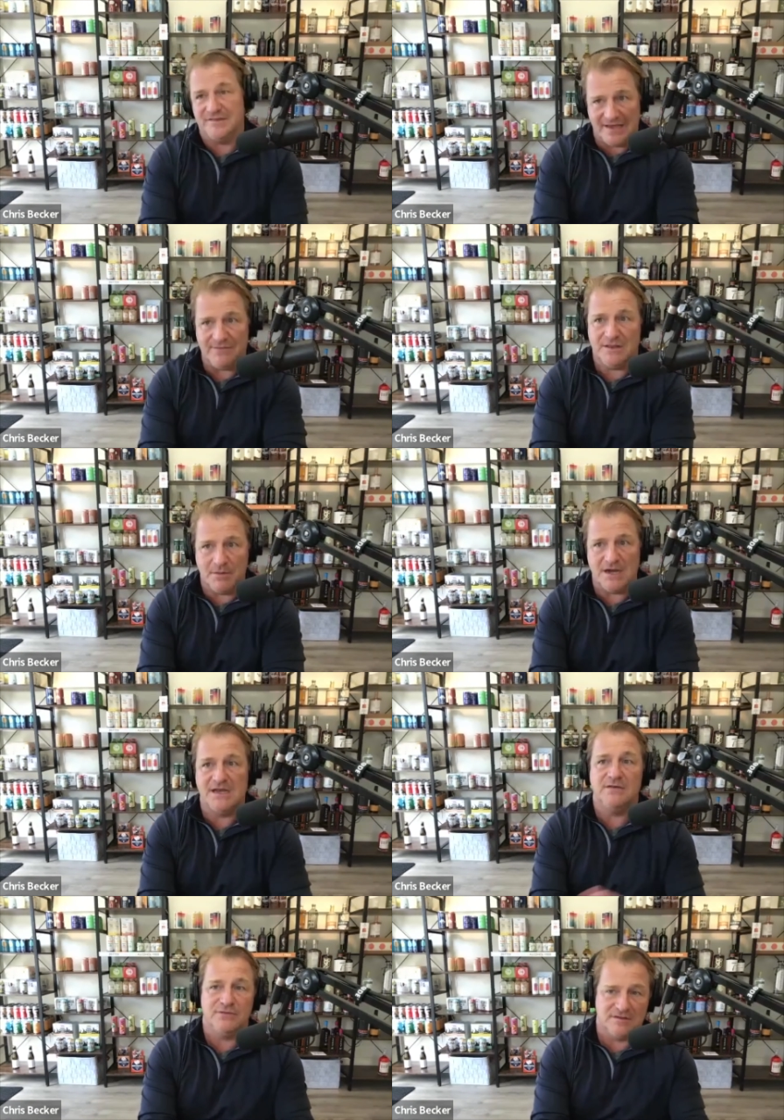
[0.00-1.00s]
saving them
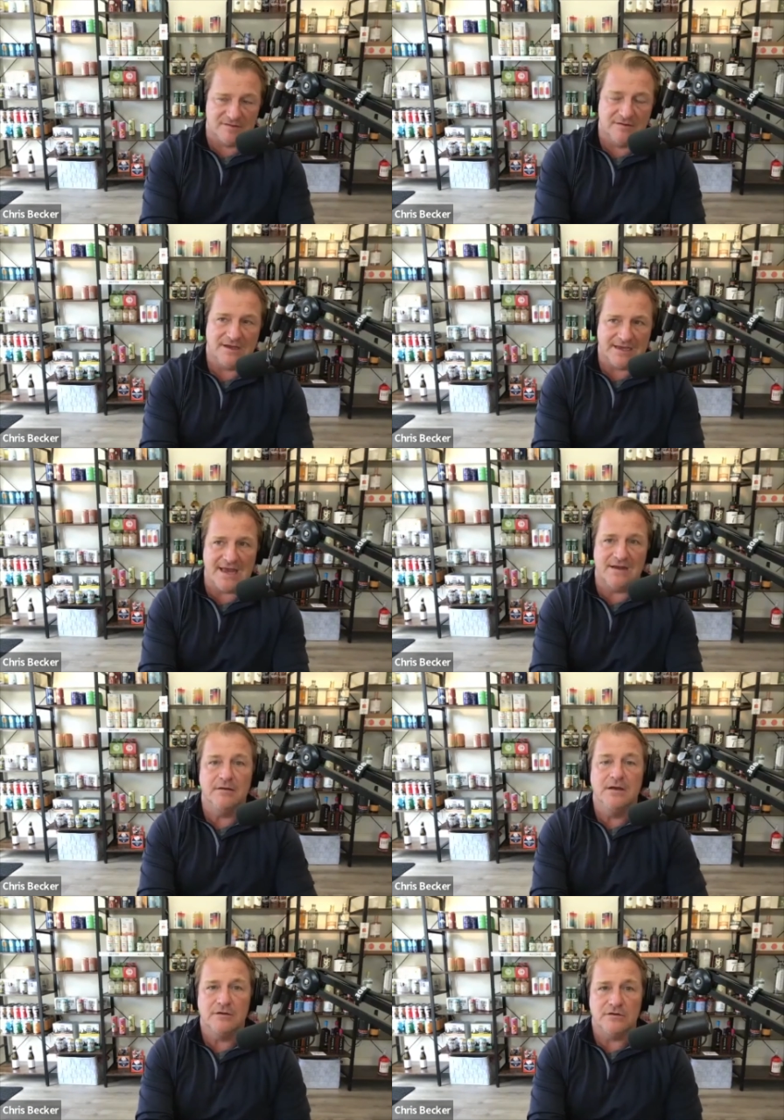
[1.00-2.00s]
money if it's again
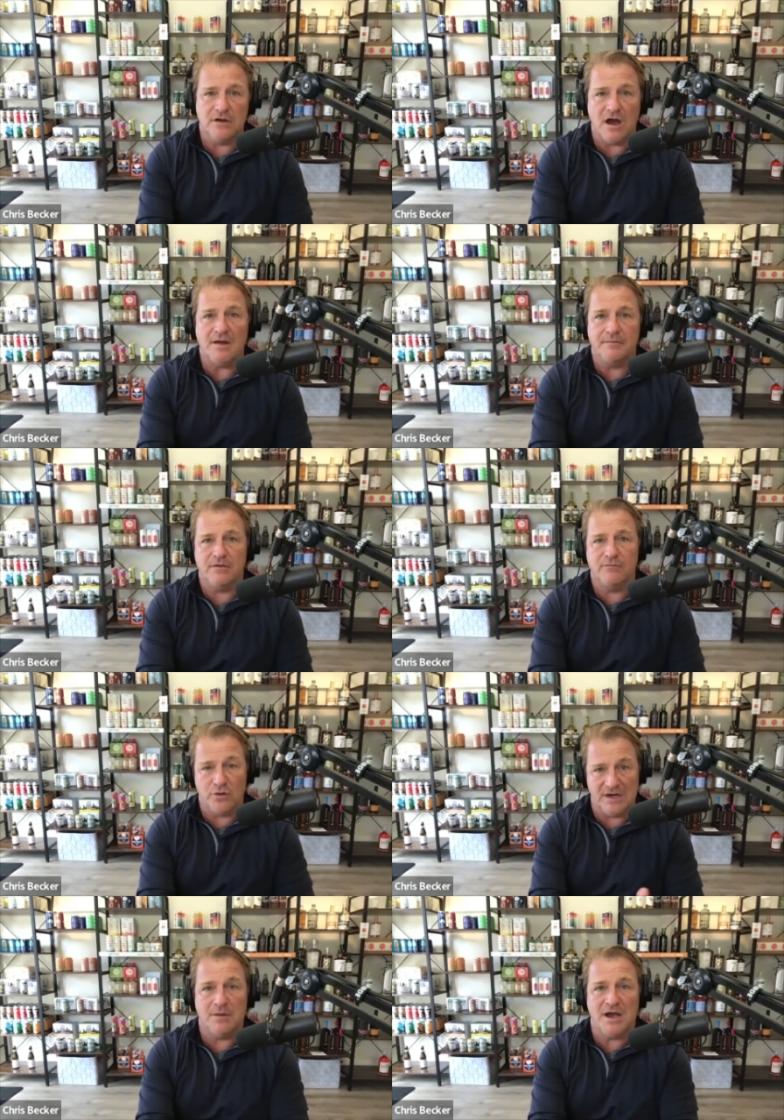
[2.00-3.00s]
not
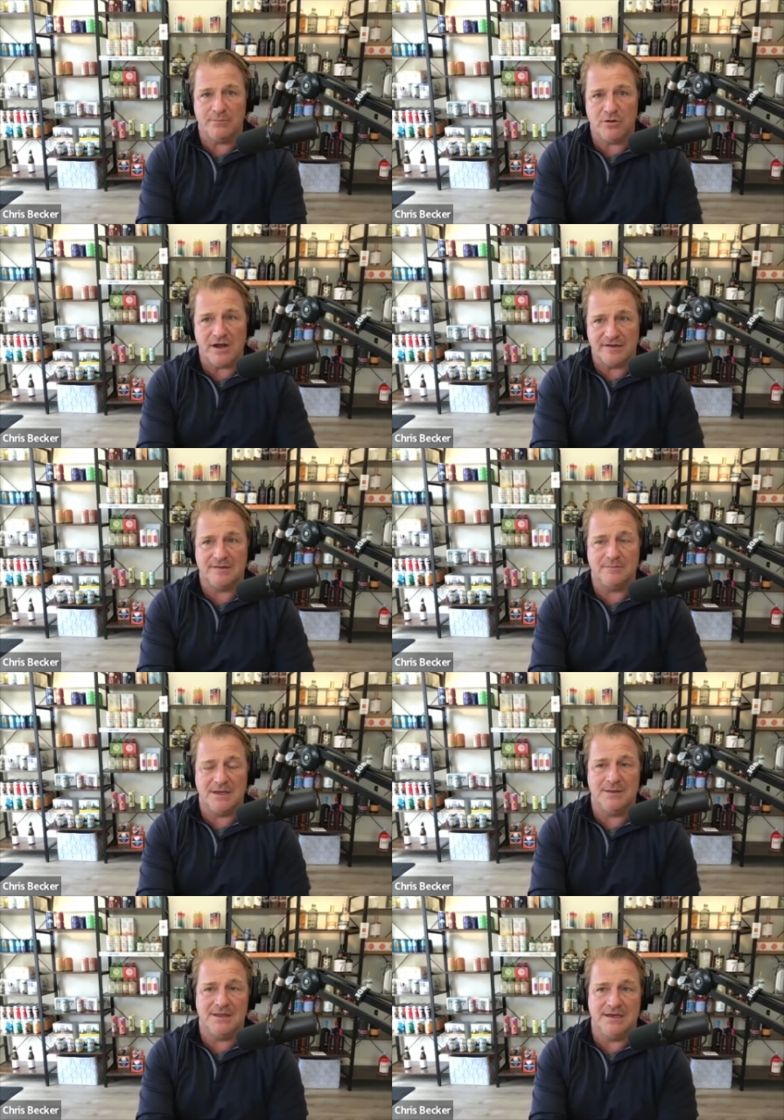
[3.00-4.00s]
avoiding buying products that
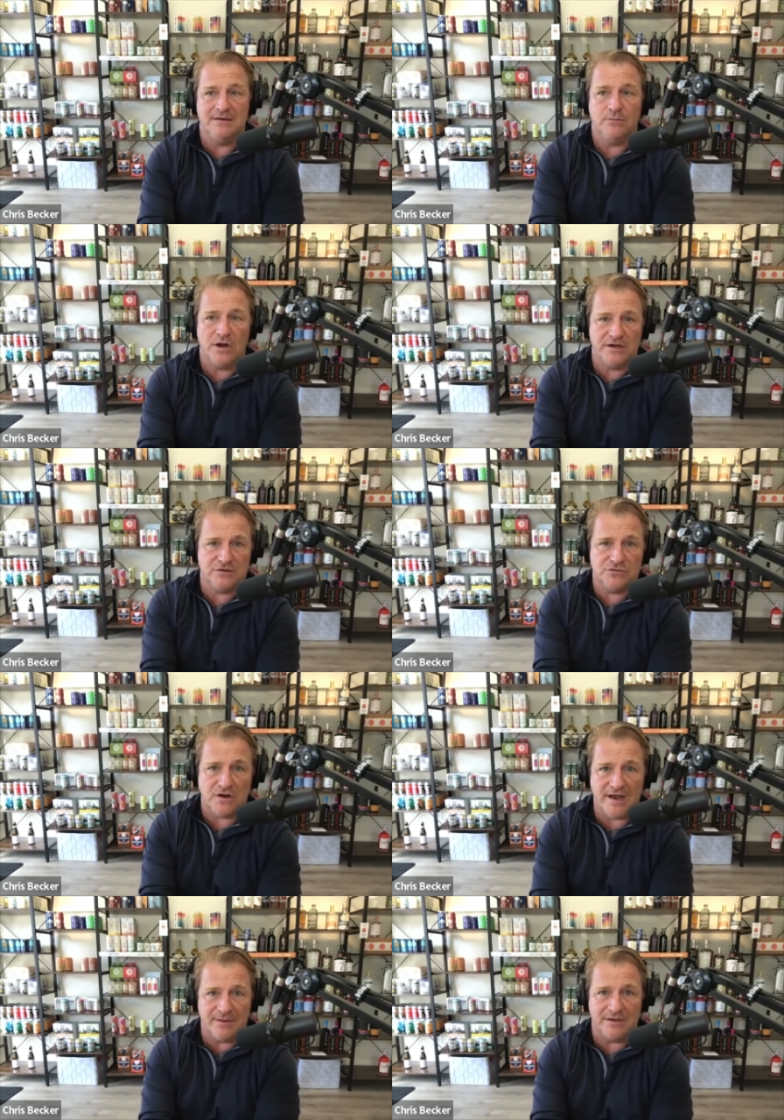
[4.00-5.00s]
maybe they wanted to
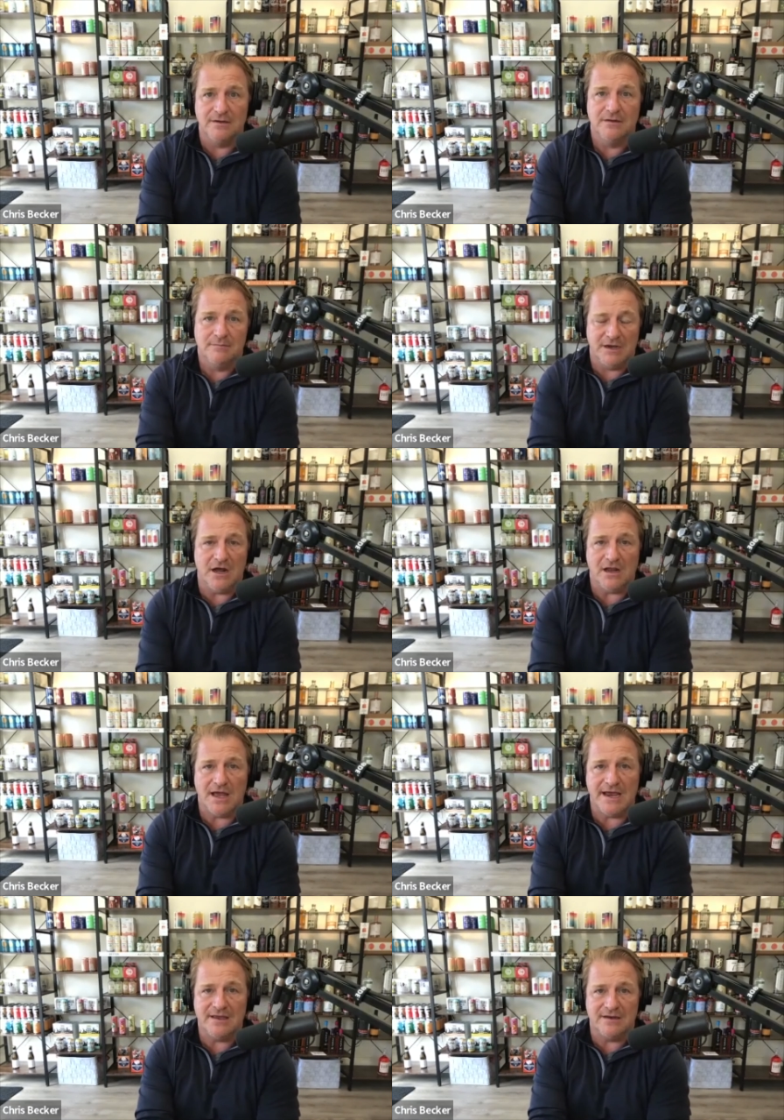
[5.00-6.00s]
try but may not
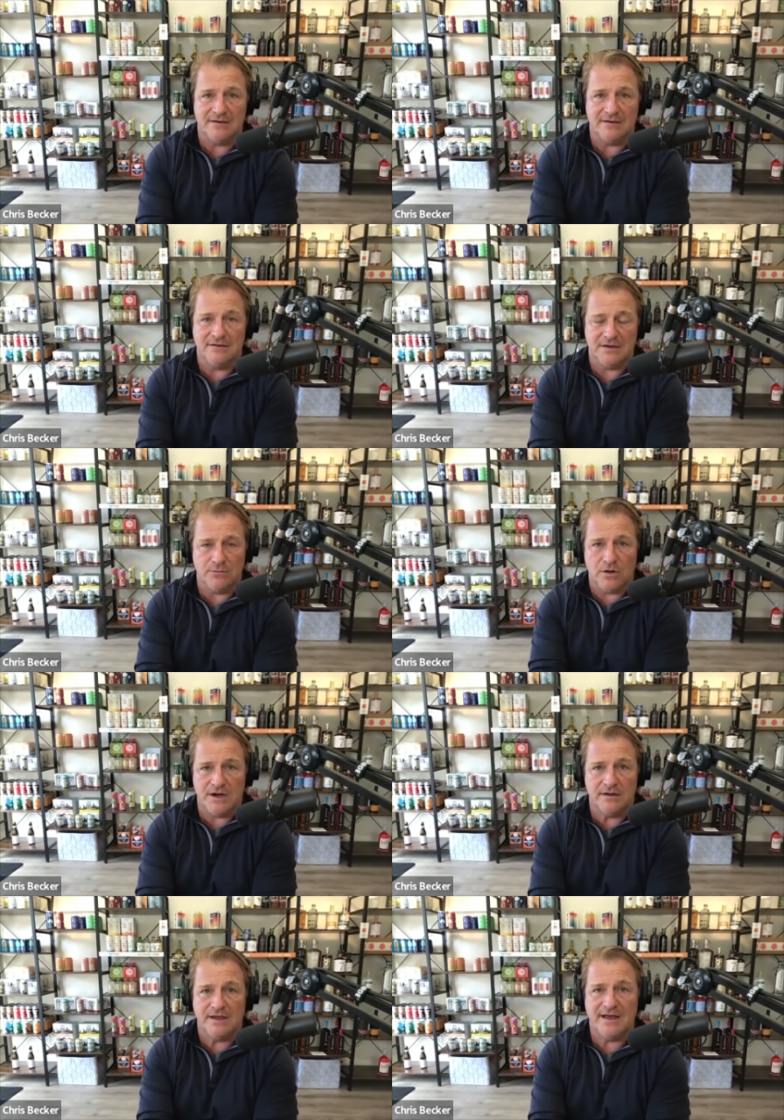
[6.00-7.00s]
like and didn't want
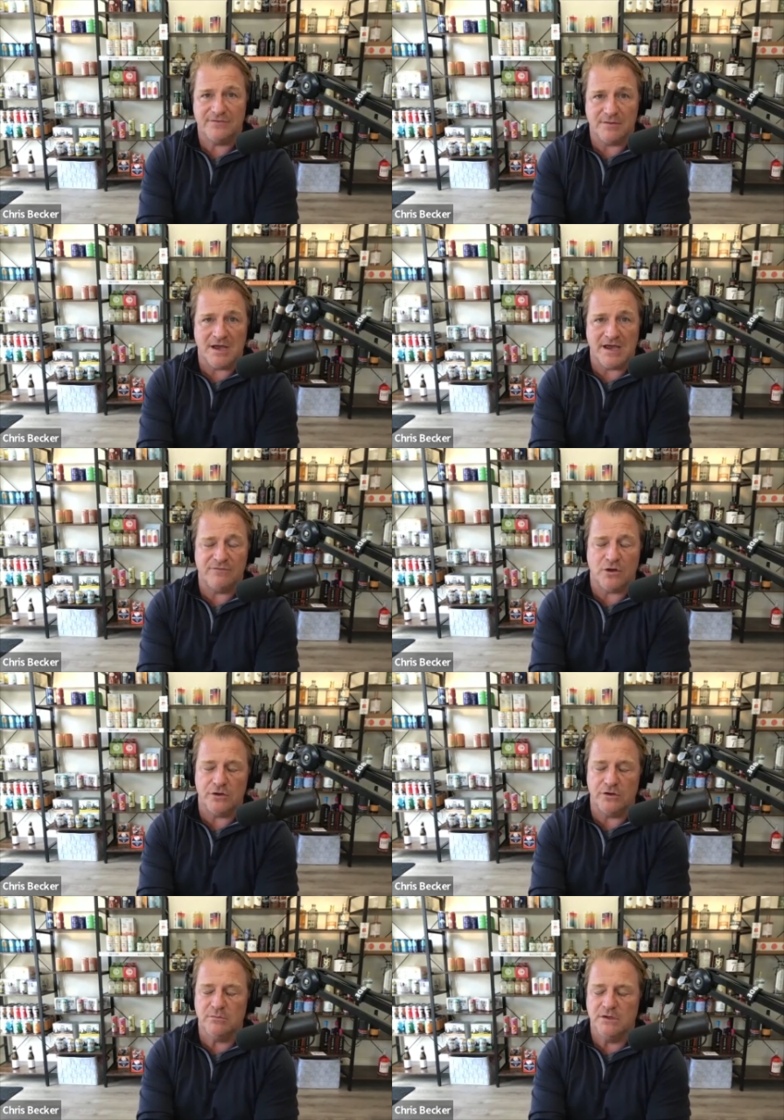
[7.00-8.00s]
to have to buy at
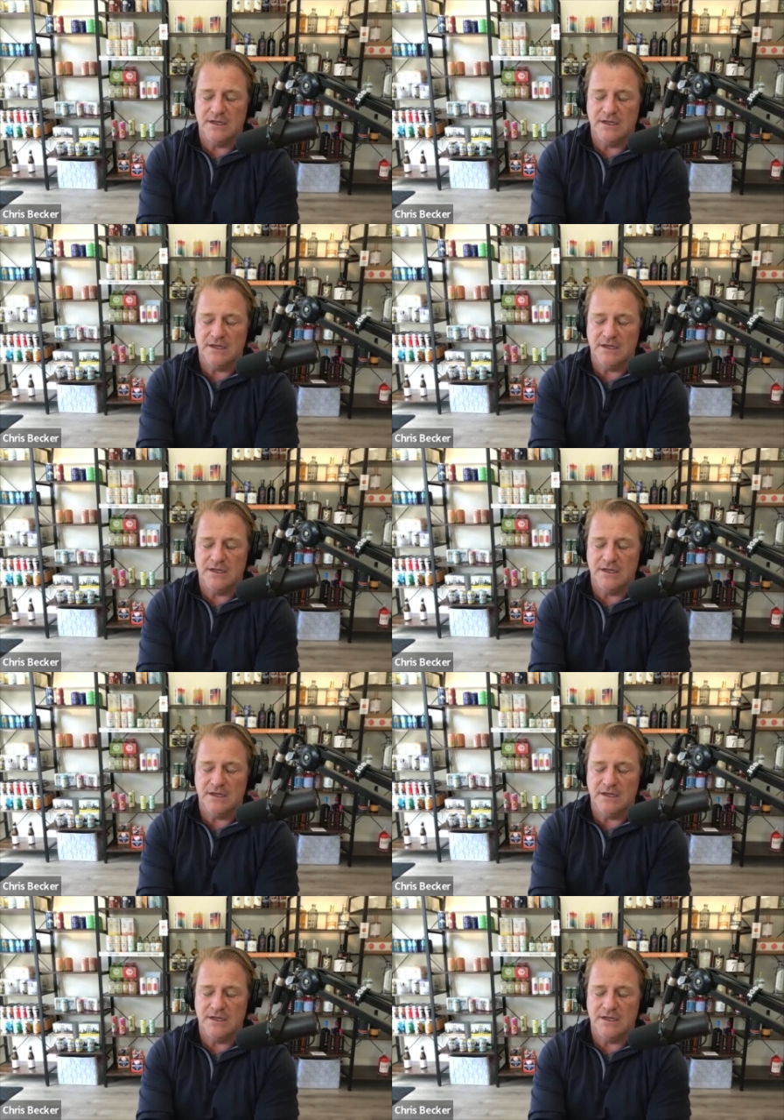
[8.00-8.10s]
volume.